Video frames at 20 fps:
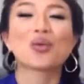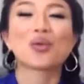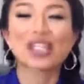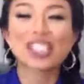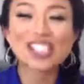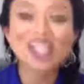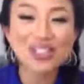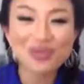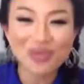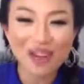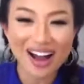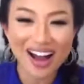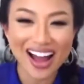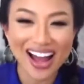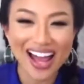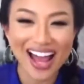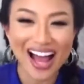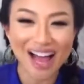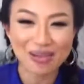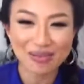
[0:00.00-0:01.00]
which is
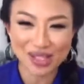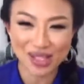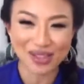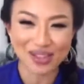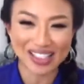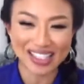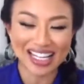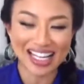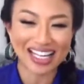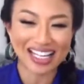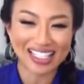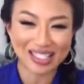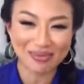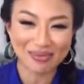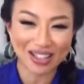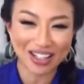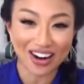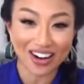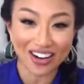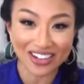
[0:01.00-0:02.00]
why I'm so excited
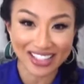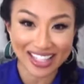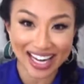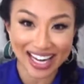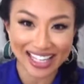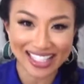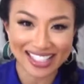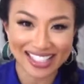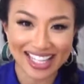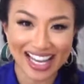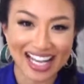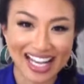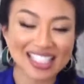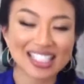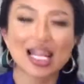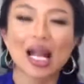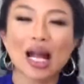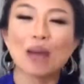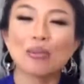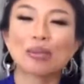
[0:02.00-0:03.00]
to meet our next
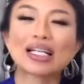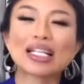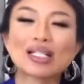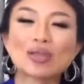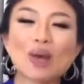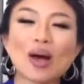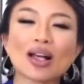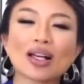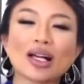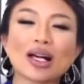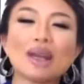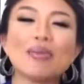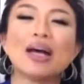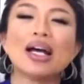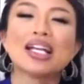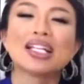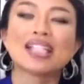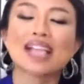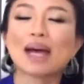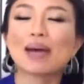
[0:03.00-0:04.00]
guest. Please
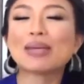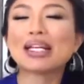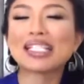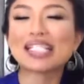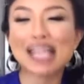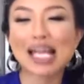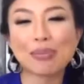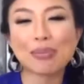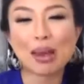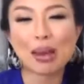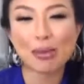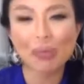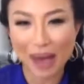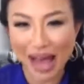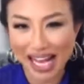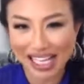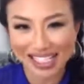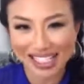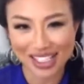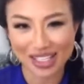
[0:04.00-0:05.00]
welcome Tummy Tape
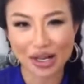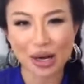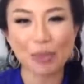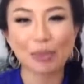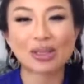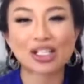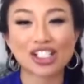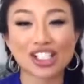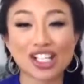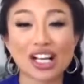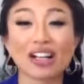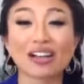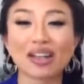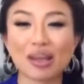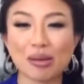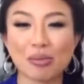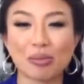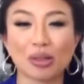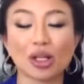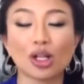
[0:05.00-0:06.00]
ambassador
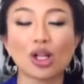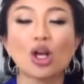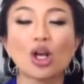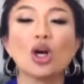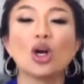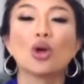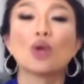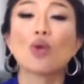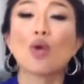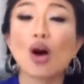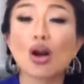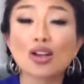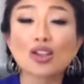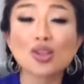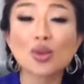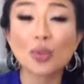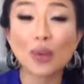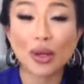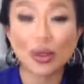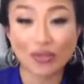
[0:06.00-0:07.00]
Michelle Kimball, who
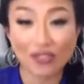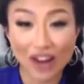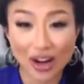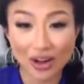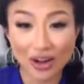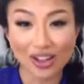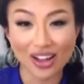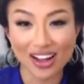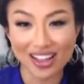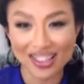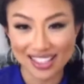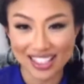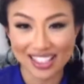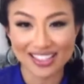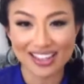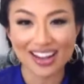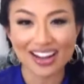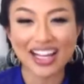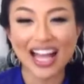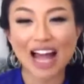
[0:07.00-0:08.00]
also went viral on
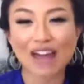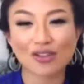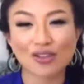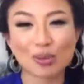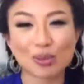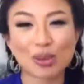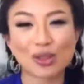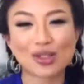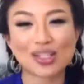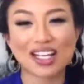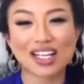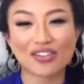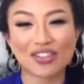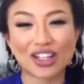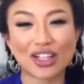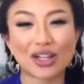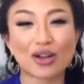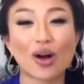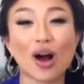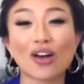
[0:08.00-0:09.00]
TikTok after posting
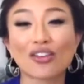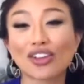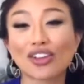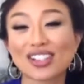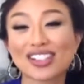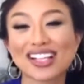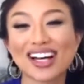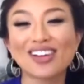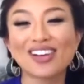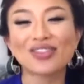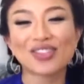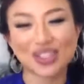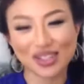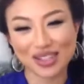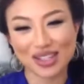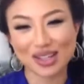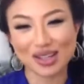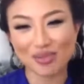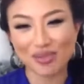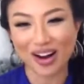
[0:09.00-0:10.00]
a video of herself
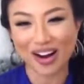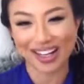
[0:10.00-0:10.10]
using the